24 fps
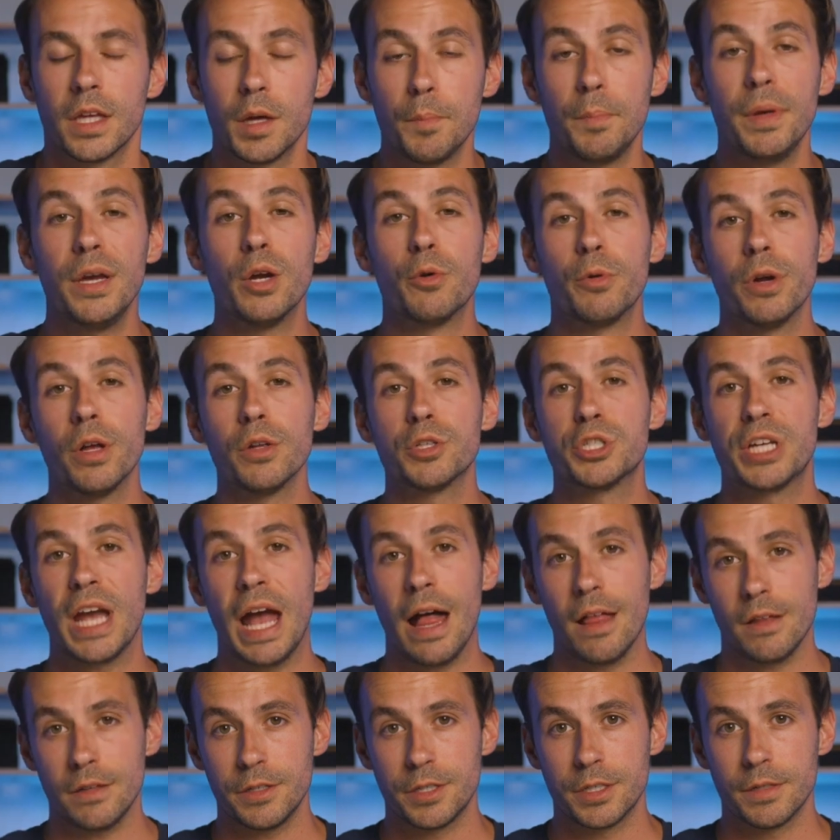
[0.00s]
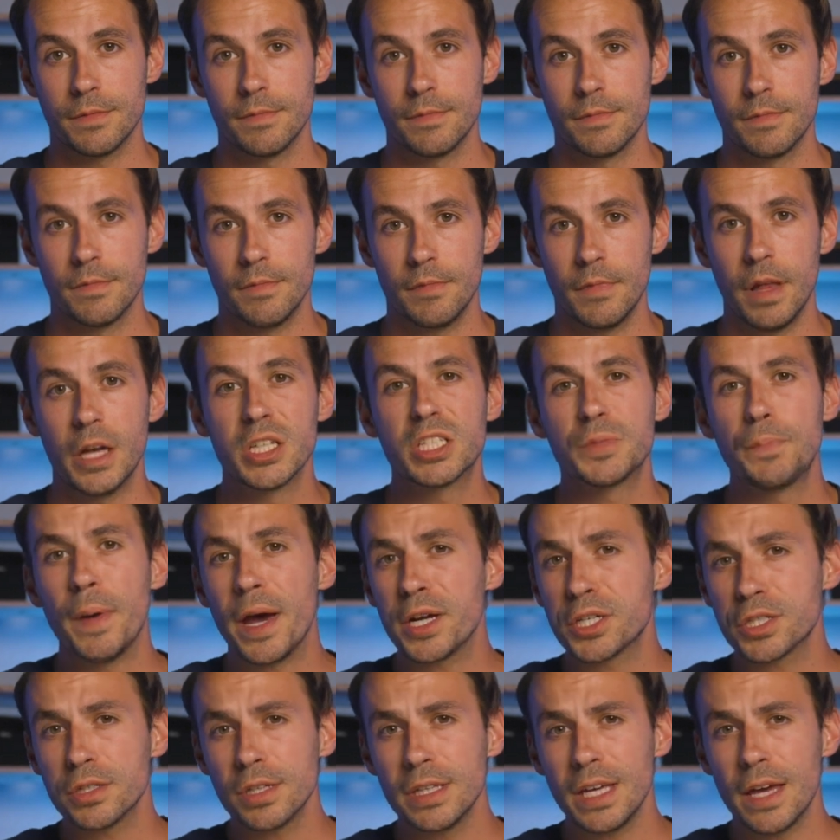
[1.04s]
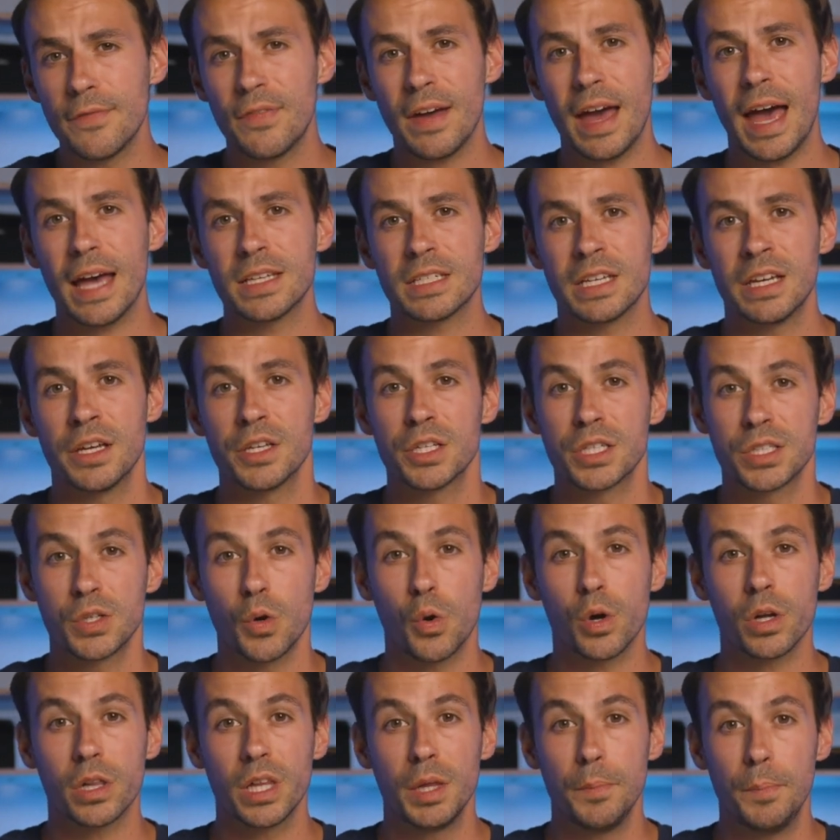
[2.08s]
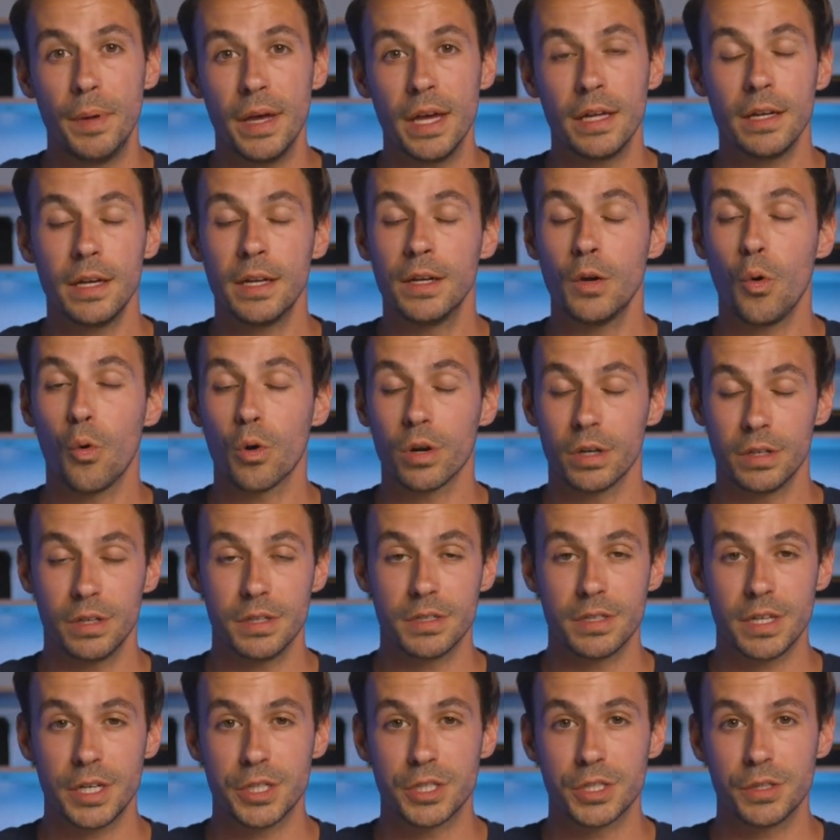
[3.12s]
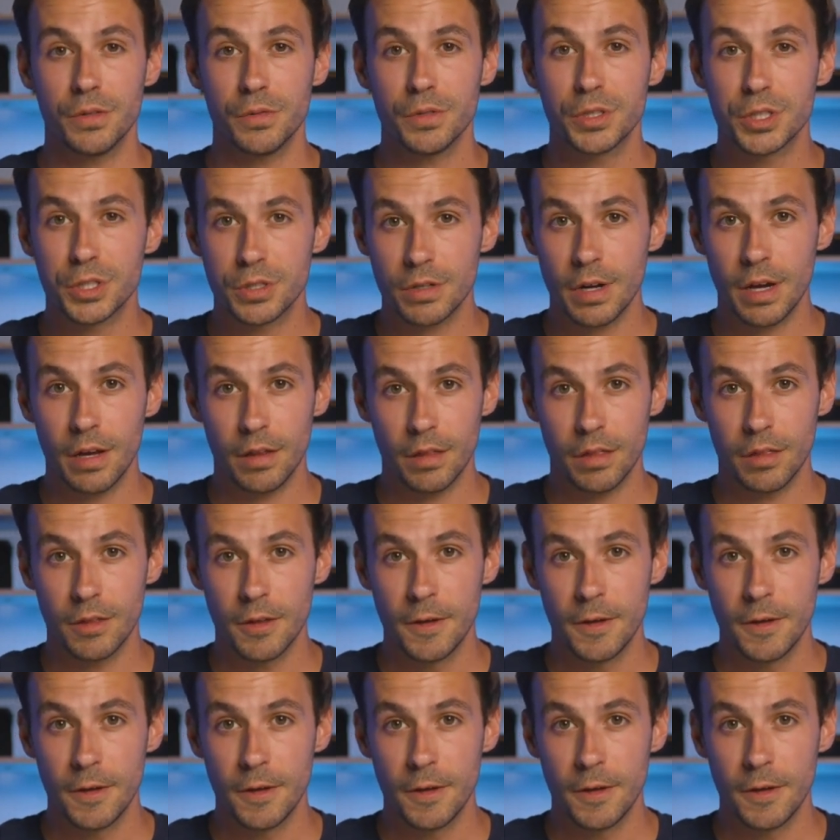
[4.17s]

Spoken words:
can be a real challenge, especially if it hasn't historically been an organizational strength.